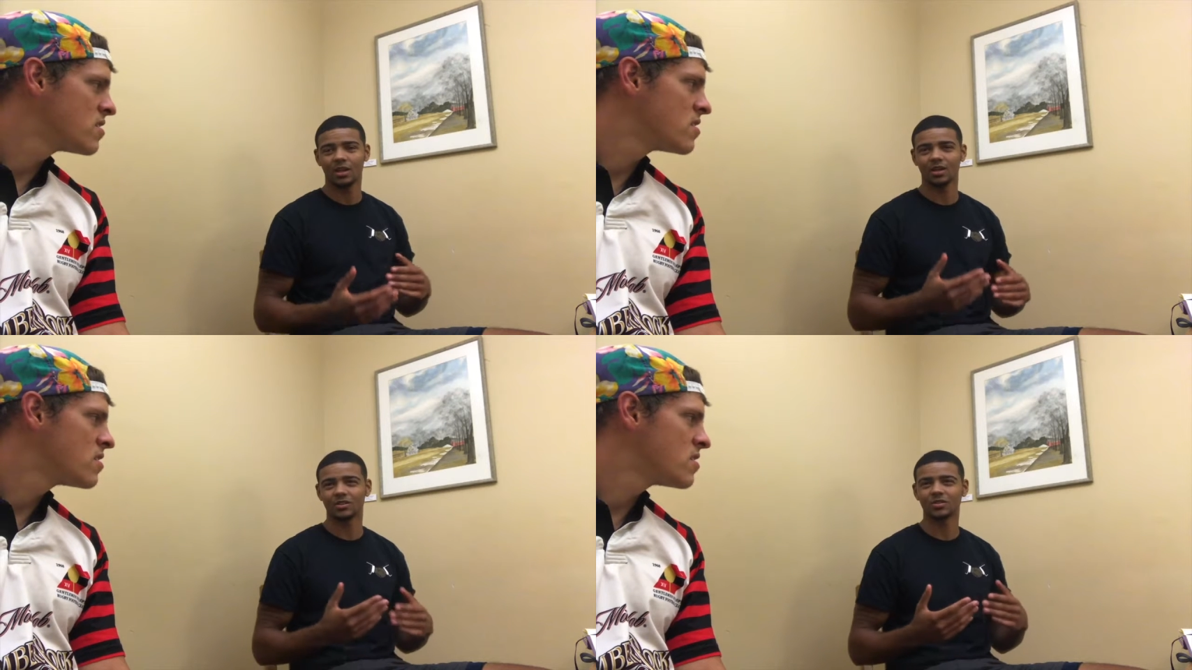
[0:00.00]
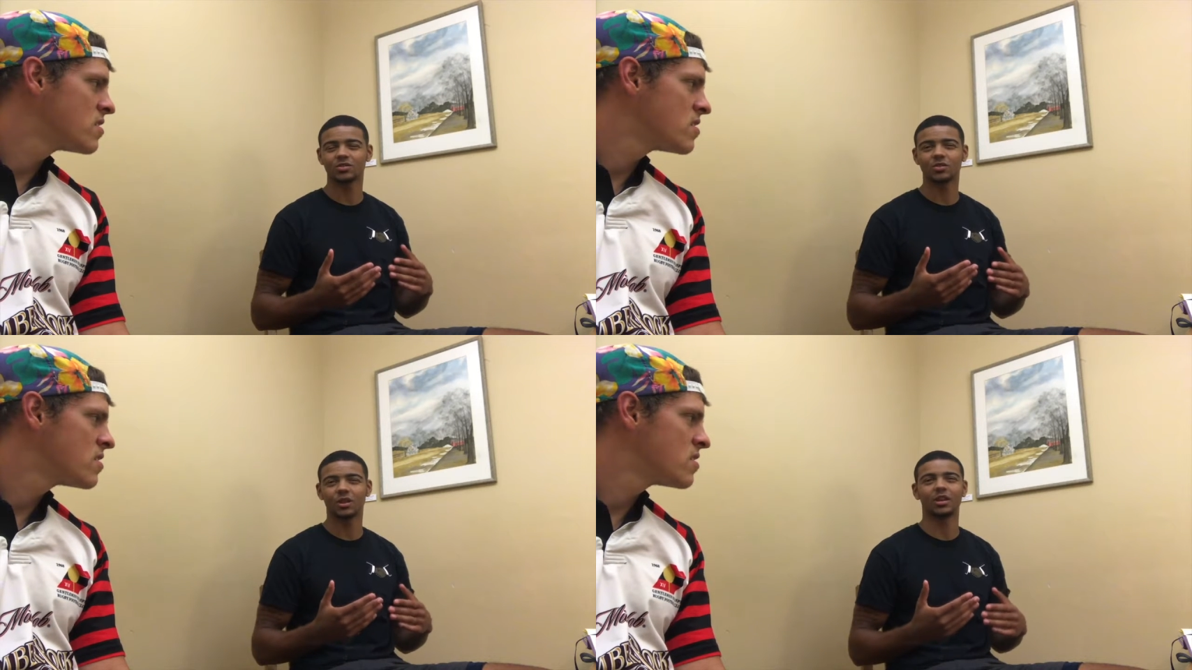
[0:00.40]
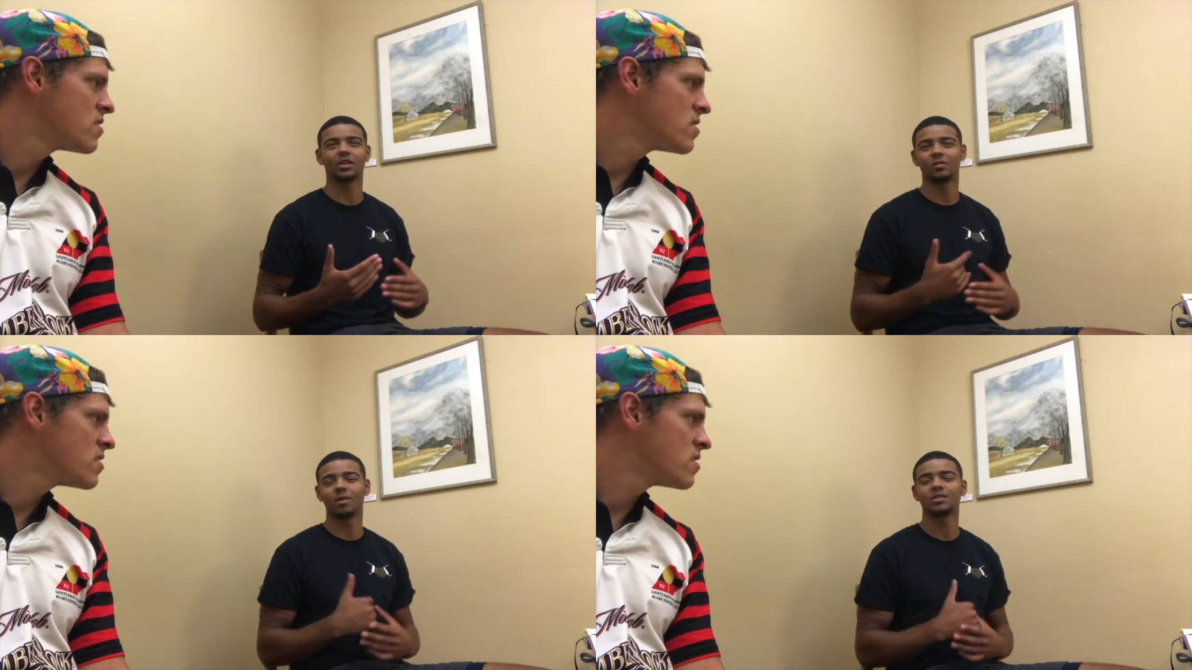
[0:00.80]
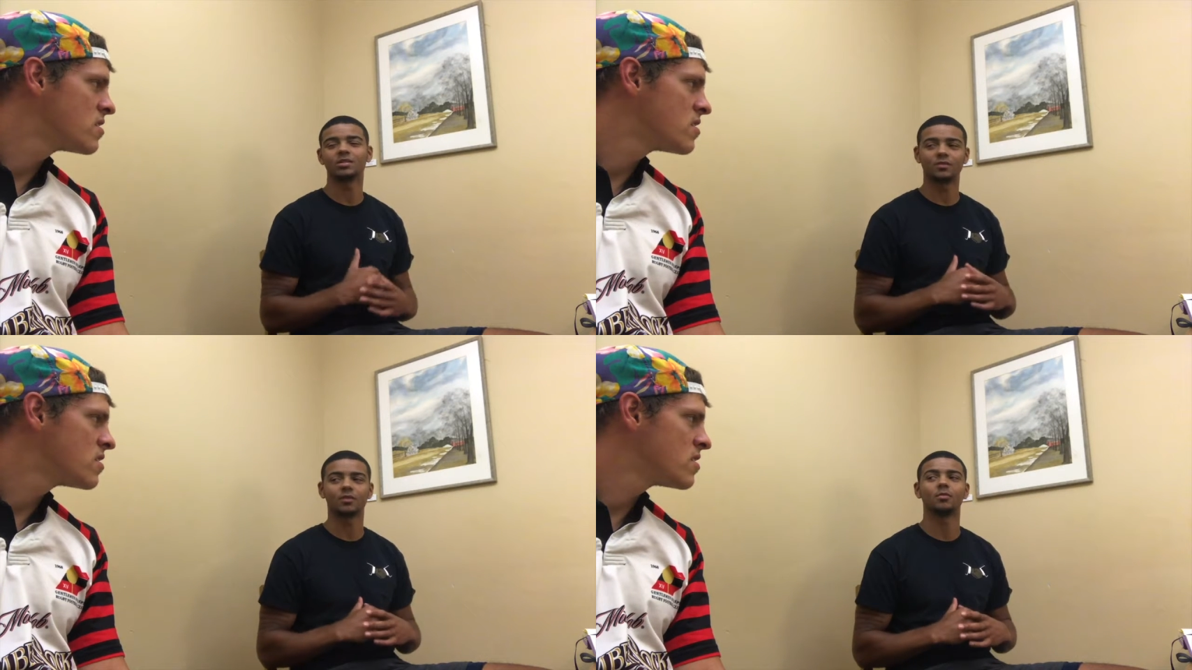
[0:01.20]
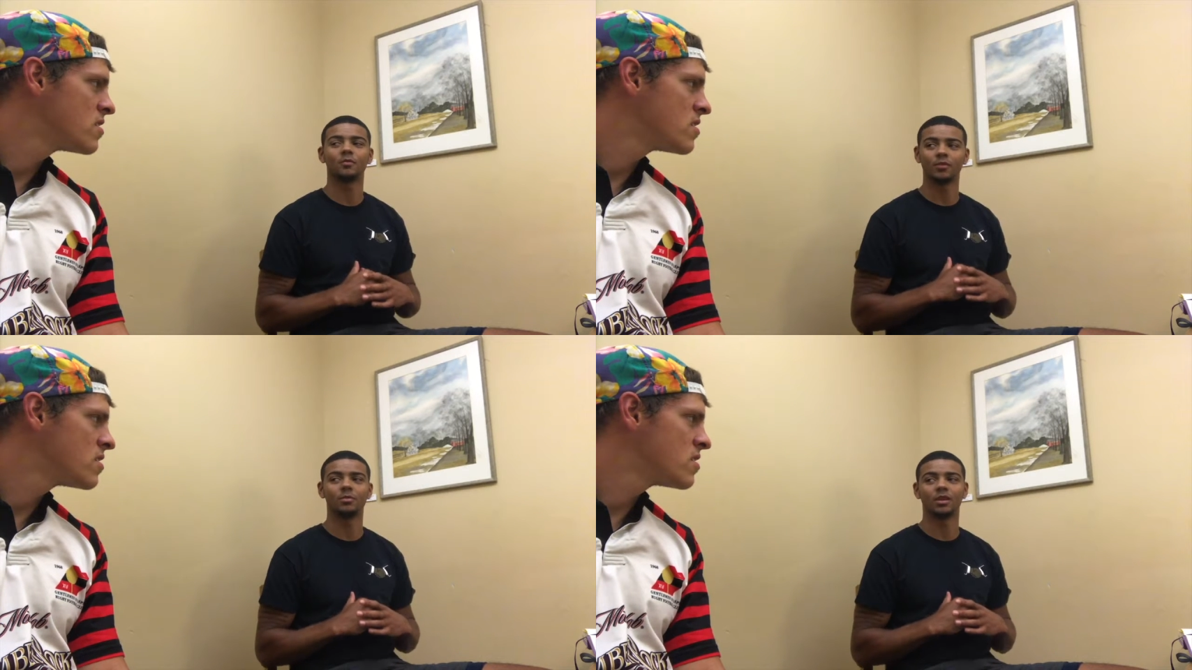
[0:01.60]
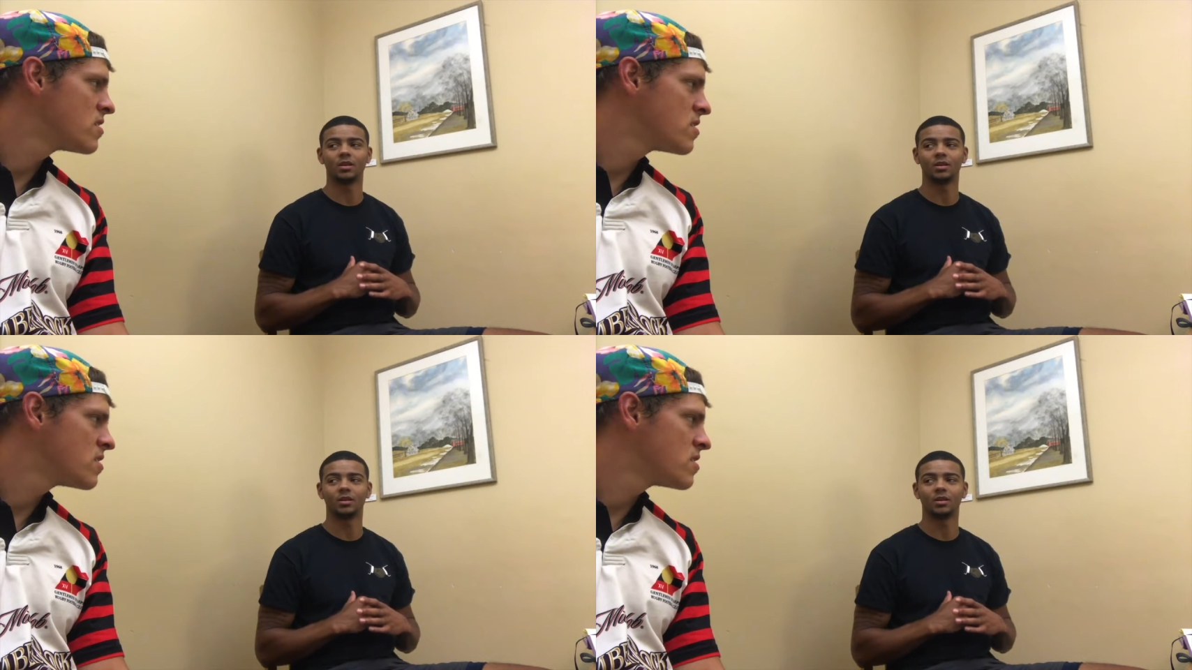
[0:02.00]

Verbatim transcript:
Speaker 1: it's also like another message for, for me.